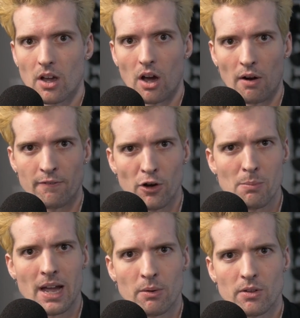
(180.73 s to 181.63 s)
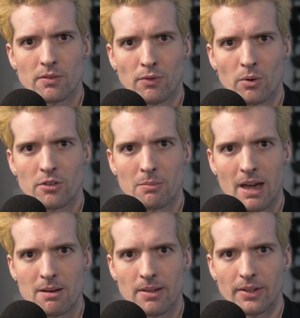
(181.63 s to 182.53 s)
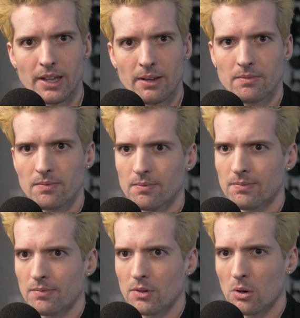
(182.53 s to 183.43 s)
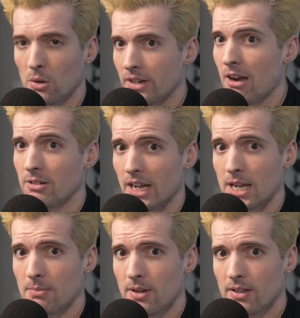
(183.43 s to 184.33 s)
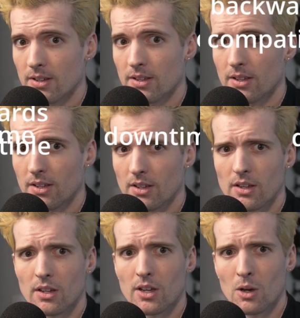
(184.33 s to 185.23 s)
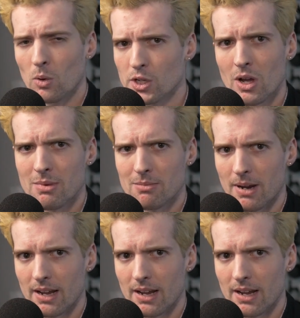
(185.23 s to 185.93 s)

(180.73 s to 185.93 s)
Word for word: are full backwards and forwards compatibility or downtime. What do I mean by